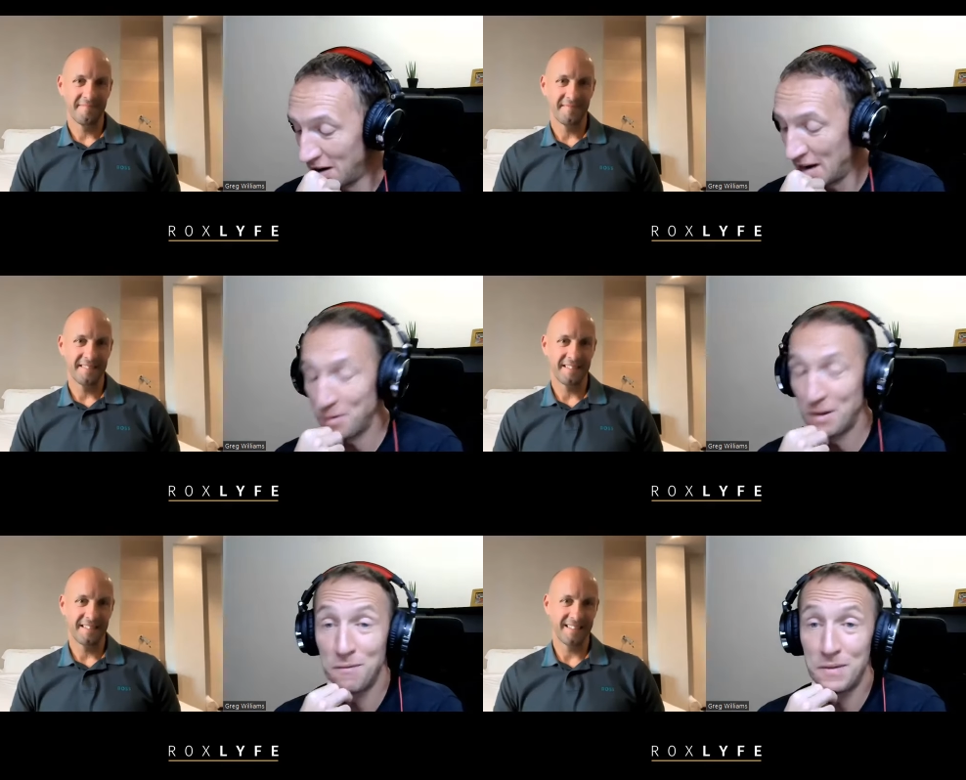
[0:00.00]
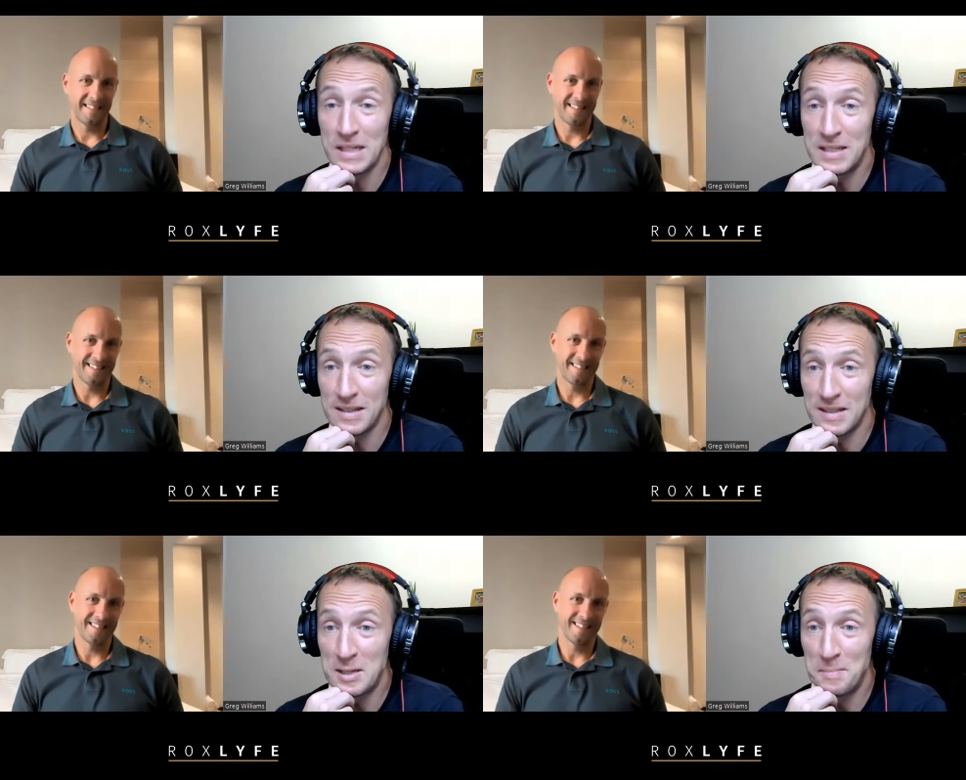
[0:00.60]
Speaker 1: All right. Well, this
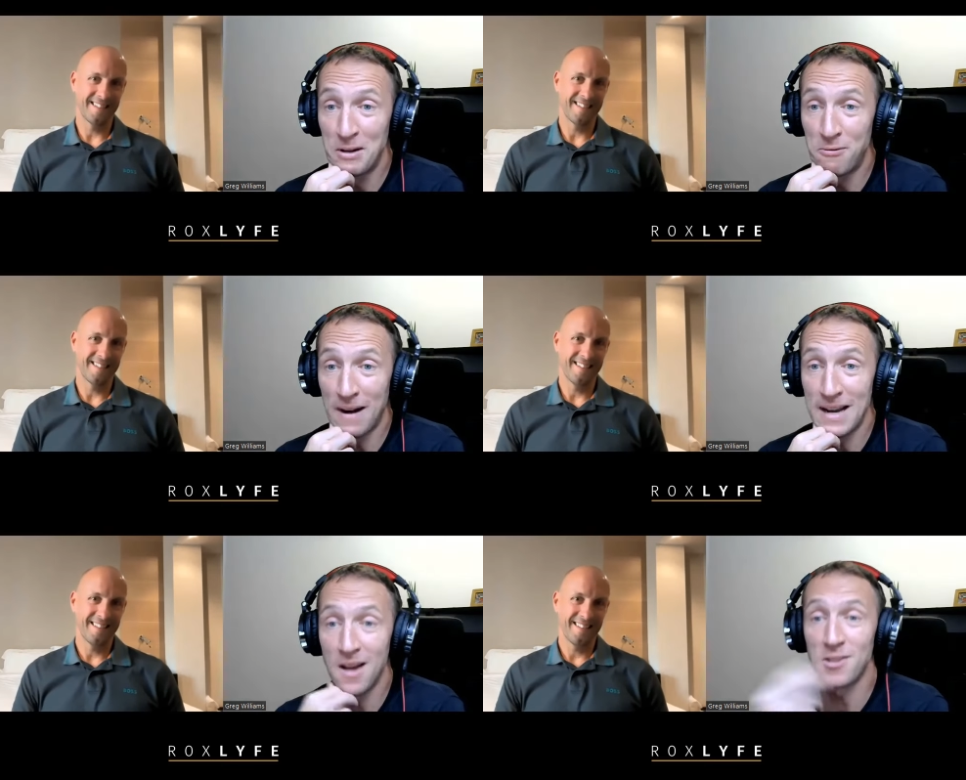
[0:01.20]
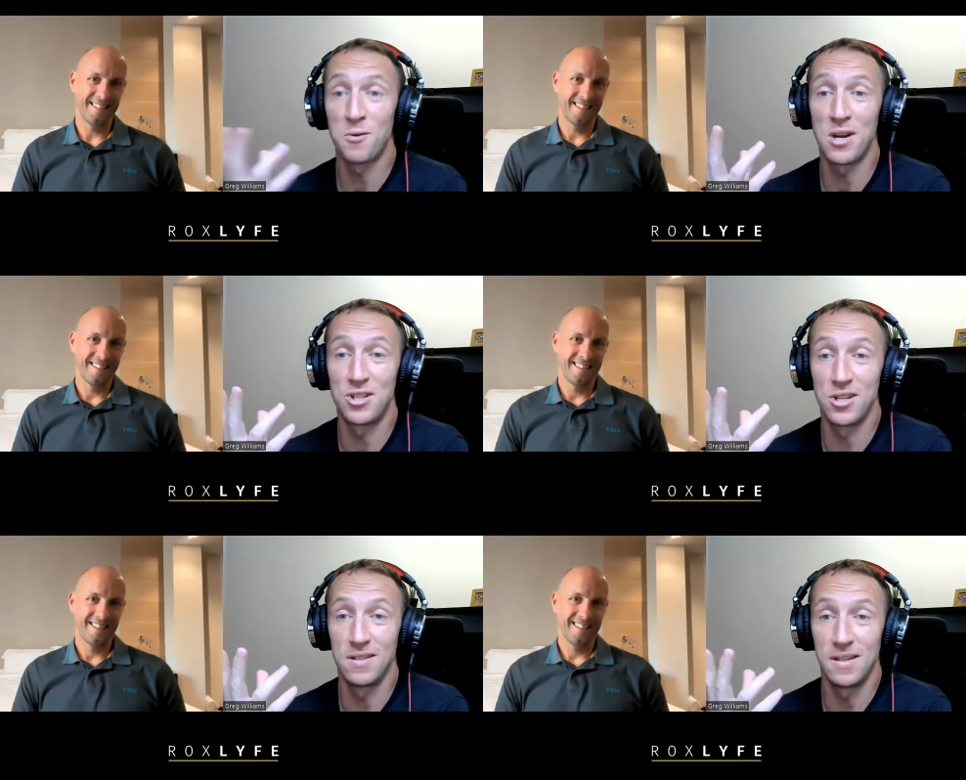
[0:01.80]
this has been great. Last
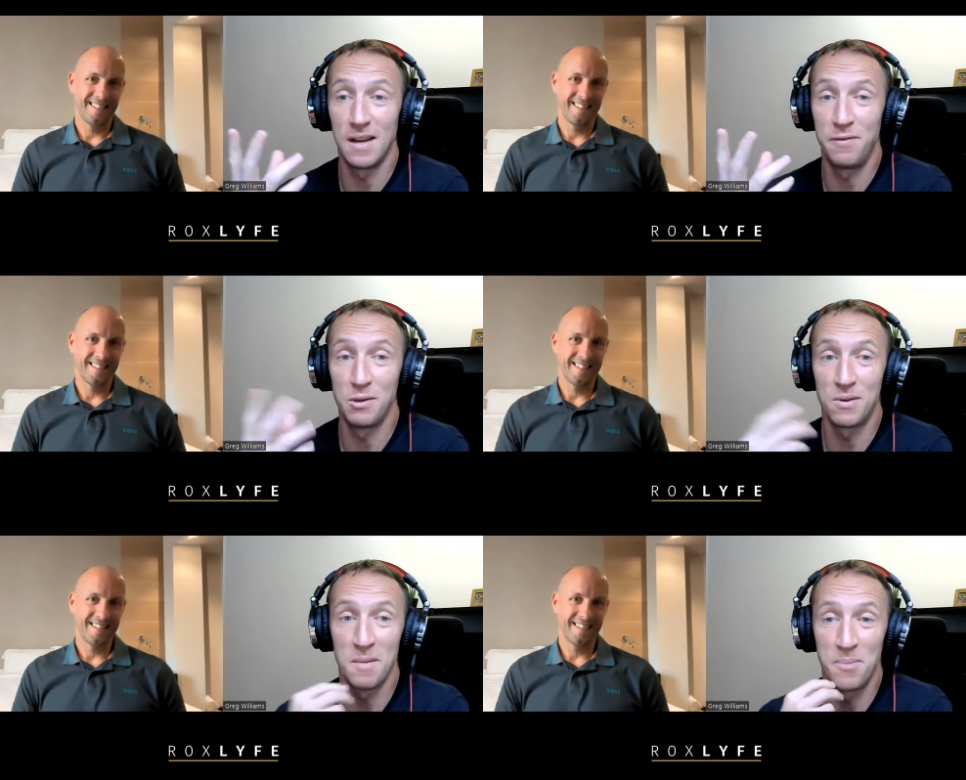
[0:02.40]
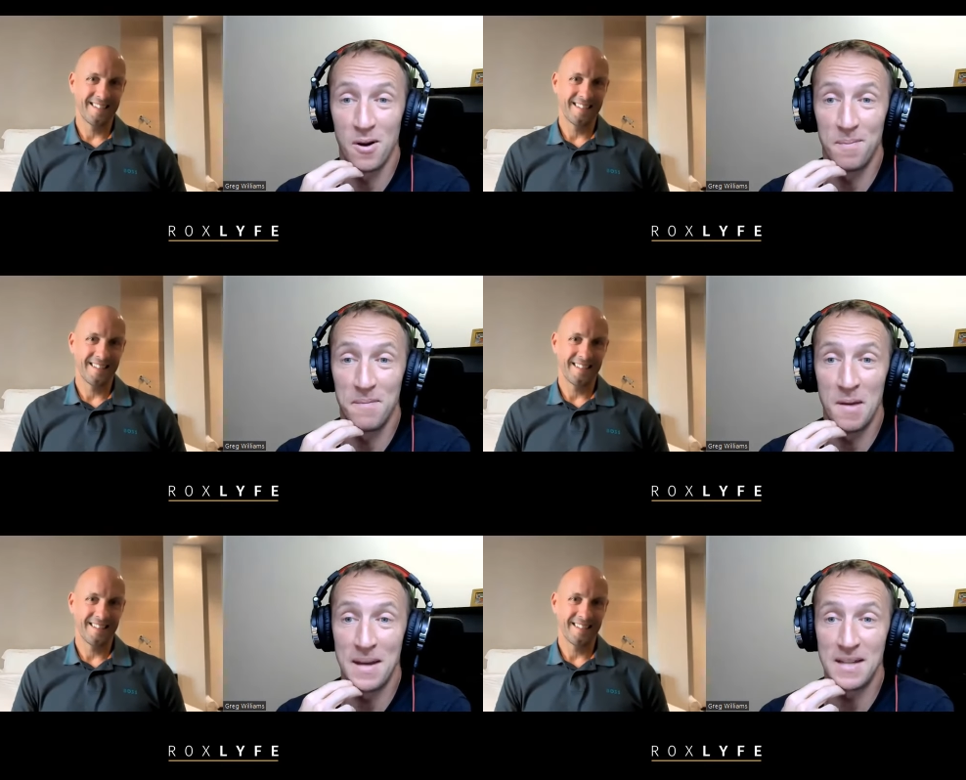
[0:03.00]
question: if you're going to put a,
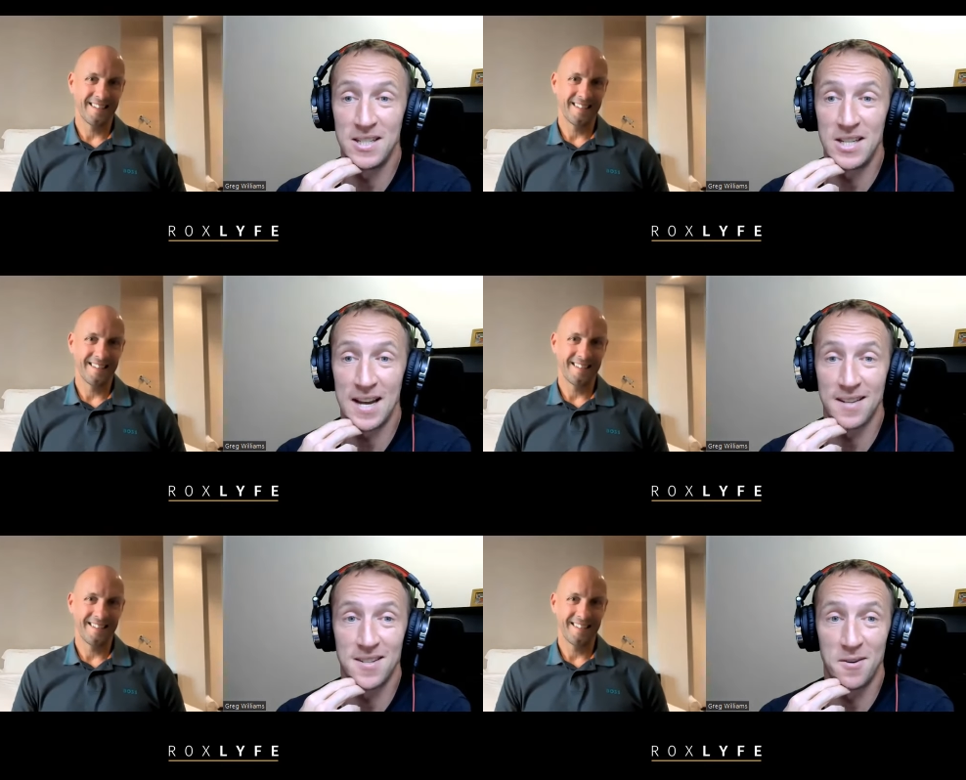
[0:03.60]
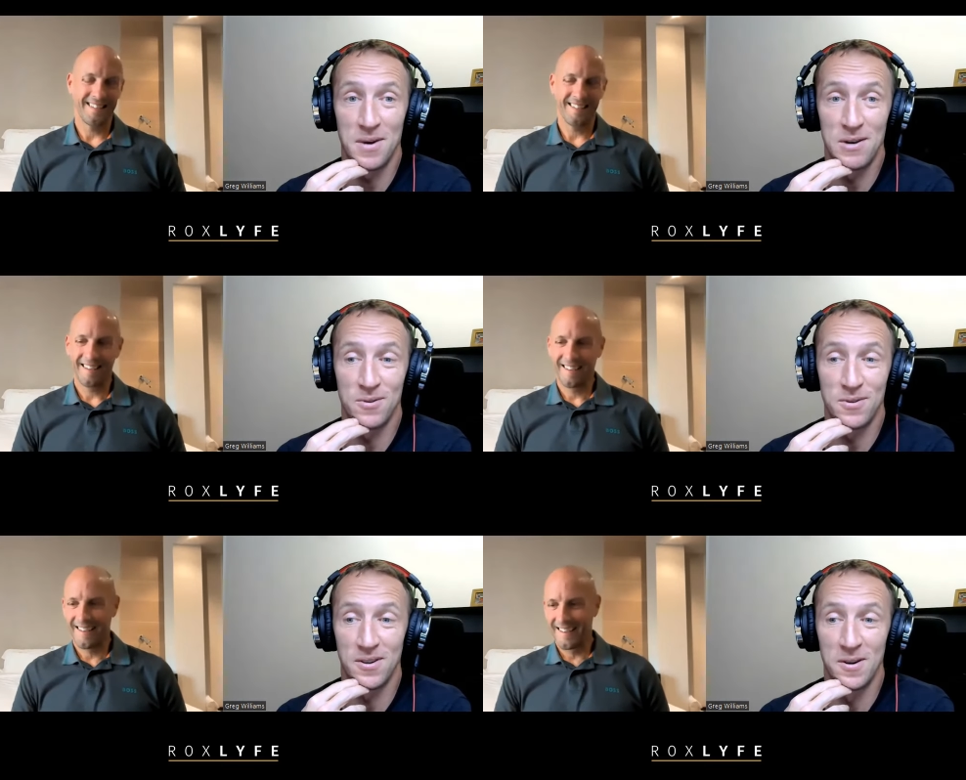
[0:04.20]
a message out to the
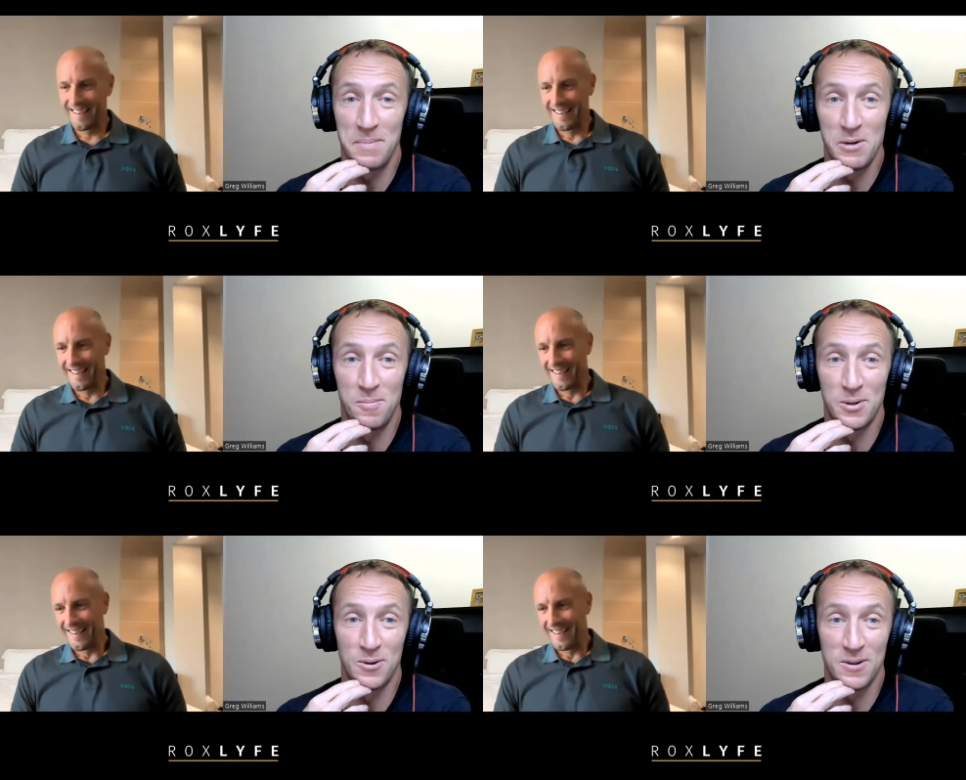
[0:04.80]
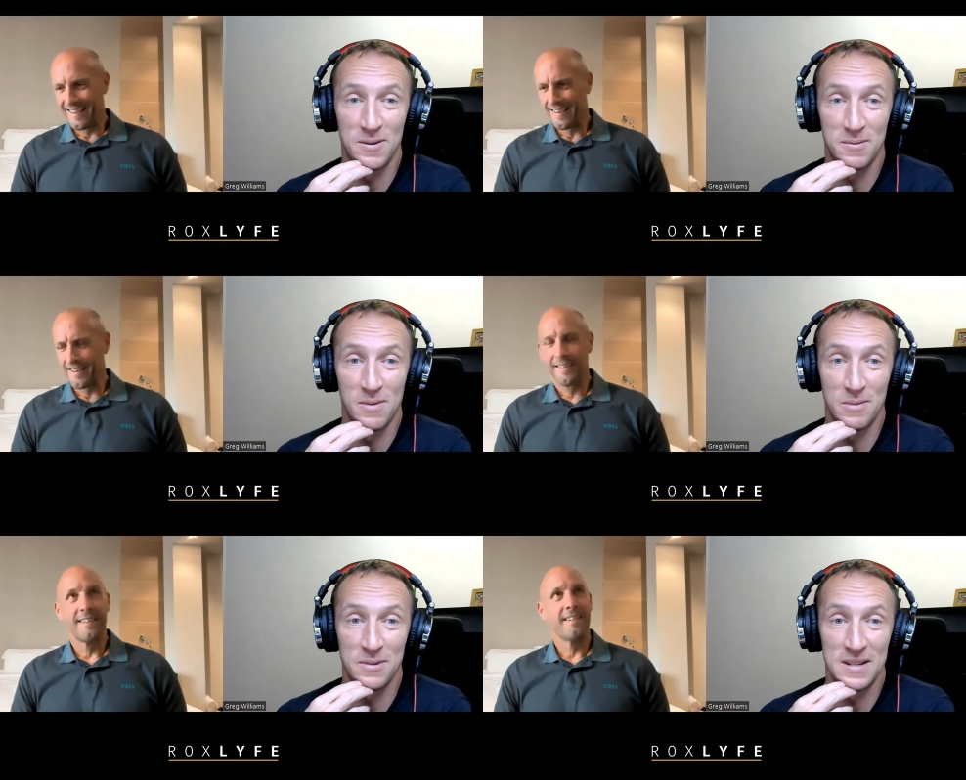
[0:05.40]
world on a billboard,
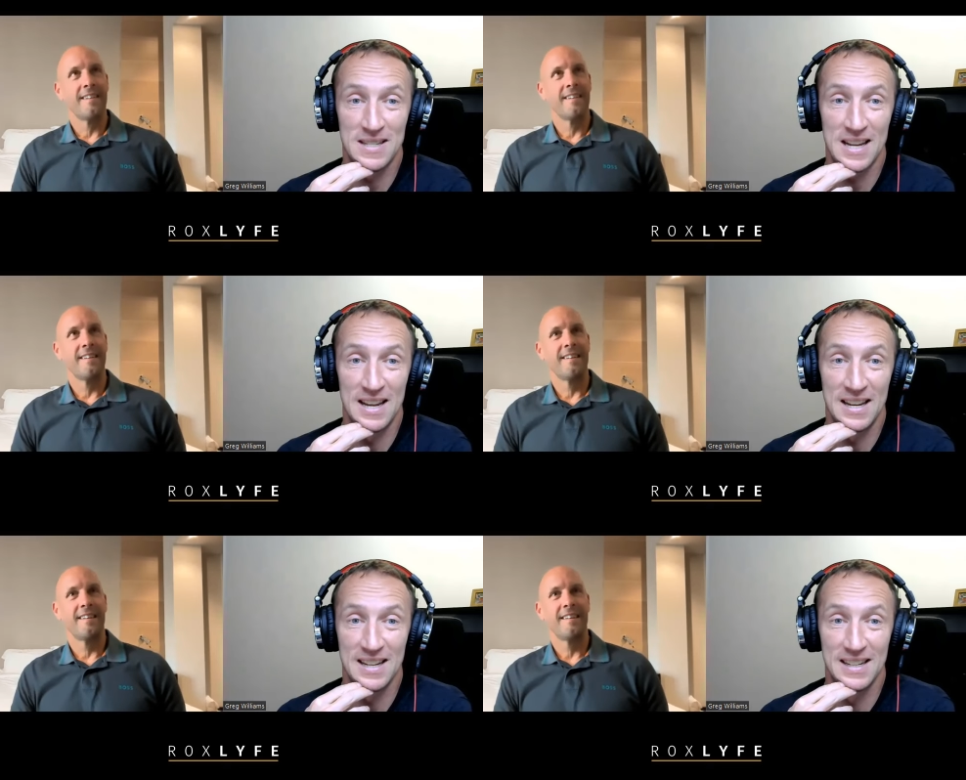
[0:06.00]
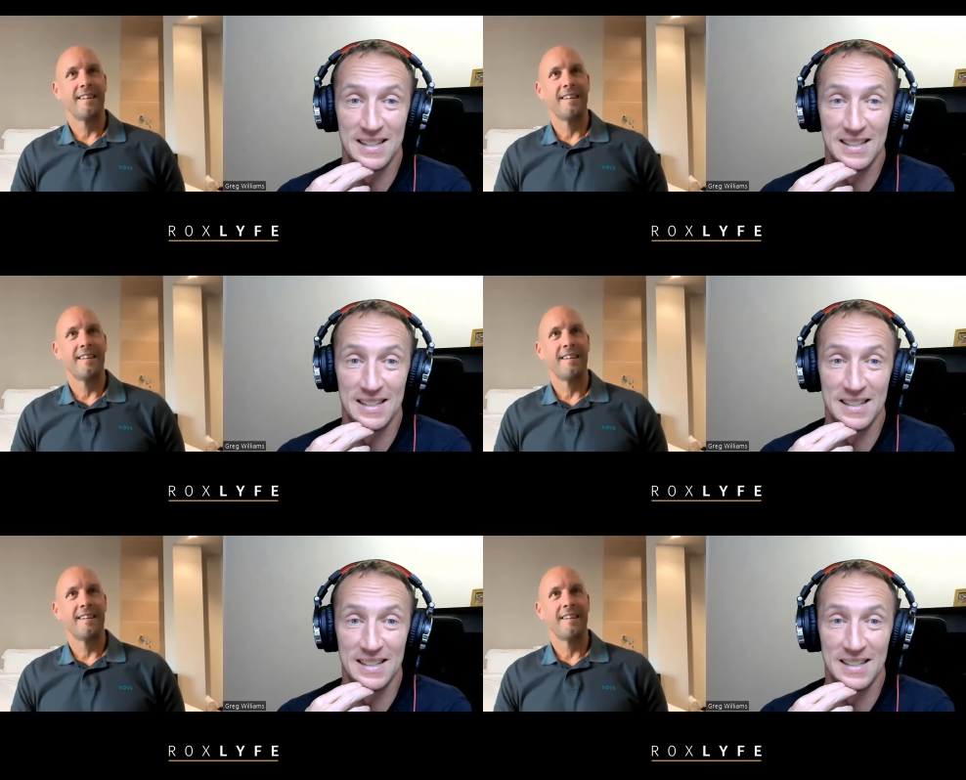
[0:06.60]
what would it say?